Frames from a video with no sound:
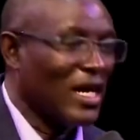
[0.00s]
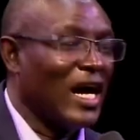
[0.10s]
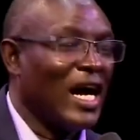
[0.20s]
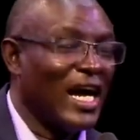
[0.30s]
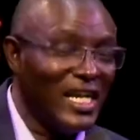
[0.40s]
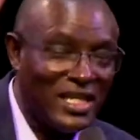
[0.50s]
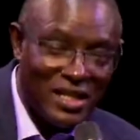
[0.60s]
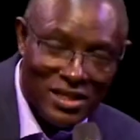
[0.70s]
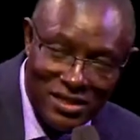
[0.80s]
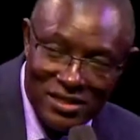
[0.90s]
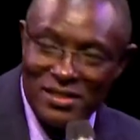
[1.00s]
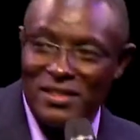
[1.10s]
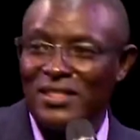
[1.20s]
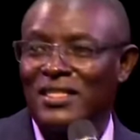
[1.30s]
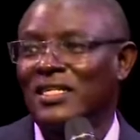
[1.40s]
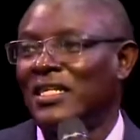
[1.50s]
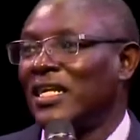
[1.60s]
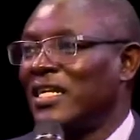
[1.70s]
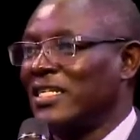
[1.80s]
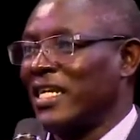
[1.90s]
and
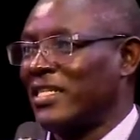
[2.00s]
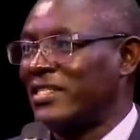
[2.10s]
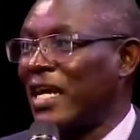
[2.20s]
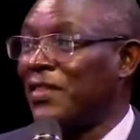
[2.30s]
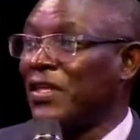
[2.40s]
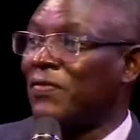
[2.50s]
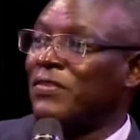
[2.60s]
yes, and the